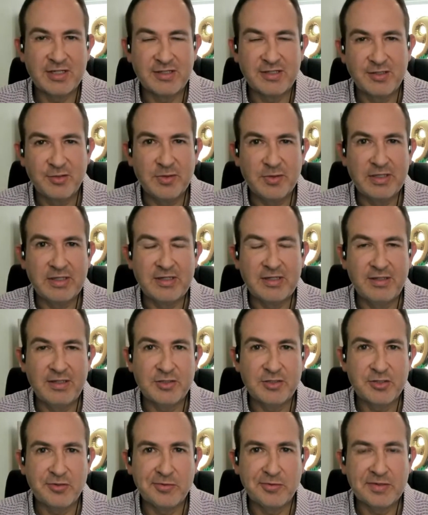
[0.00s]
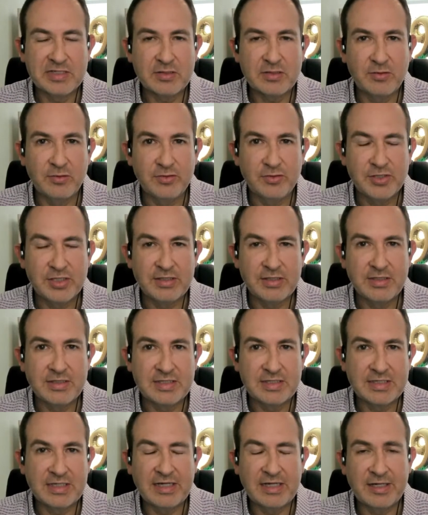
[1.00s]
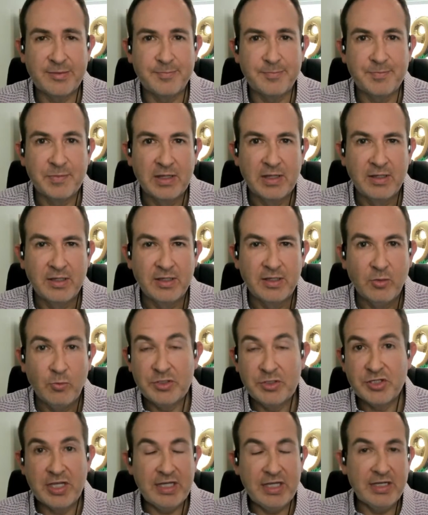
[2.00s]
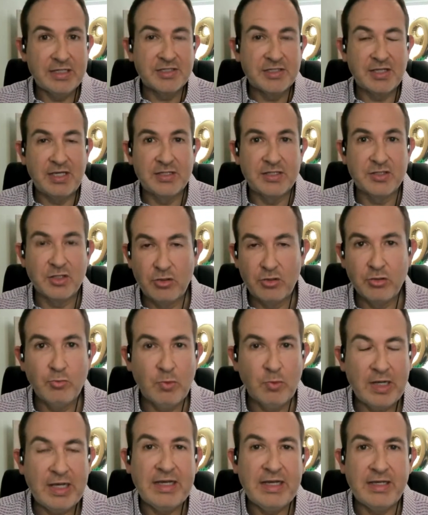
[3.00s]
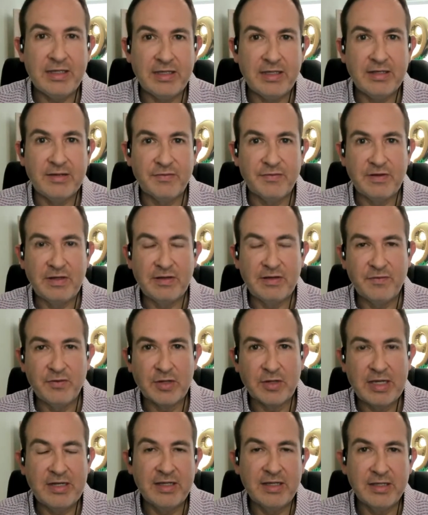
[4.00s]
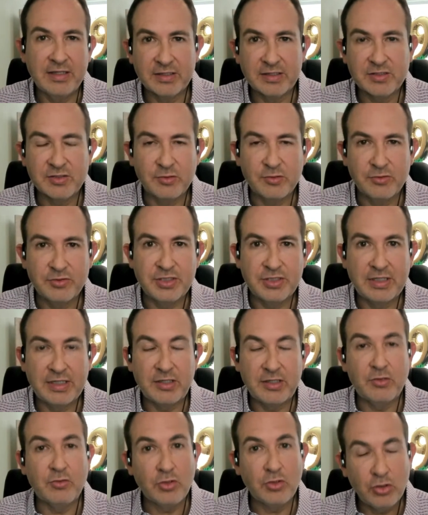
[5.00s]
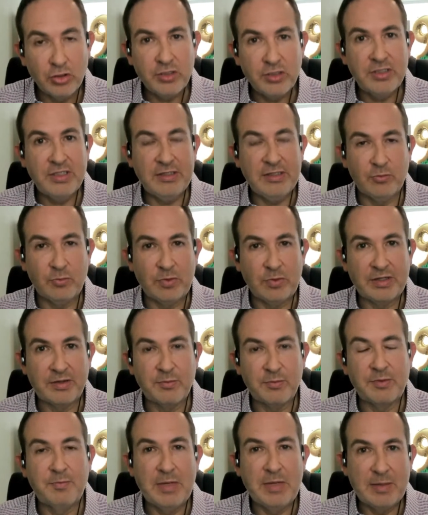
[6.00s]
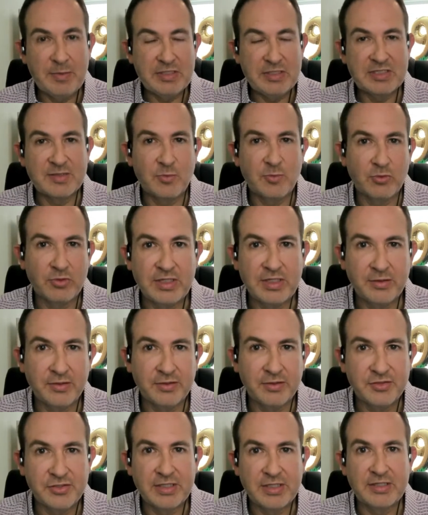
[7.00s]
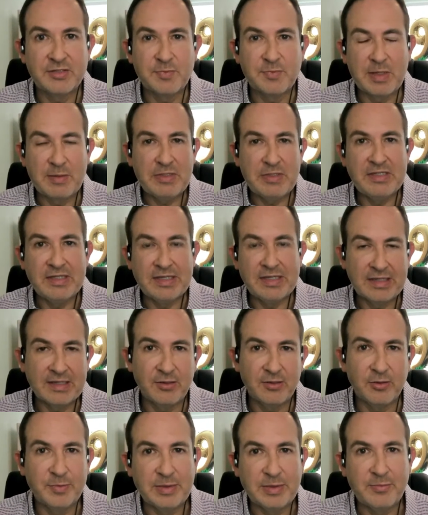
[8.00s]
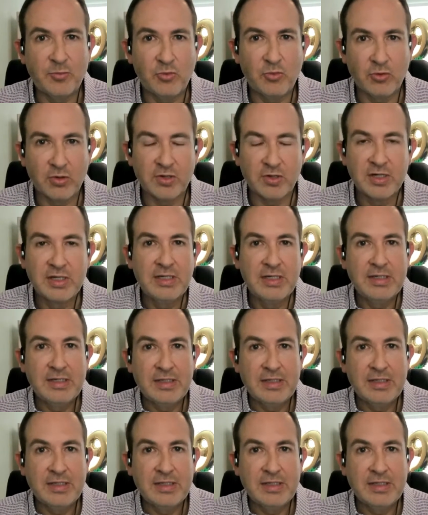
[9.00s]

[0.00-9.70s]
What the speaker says: on doing conditional exclusions, which again is a good way if you're getting an exclusion that you could deal with maybe some more diligence, maybe digging a little bit more.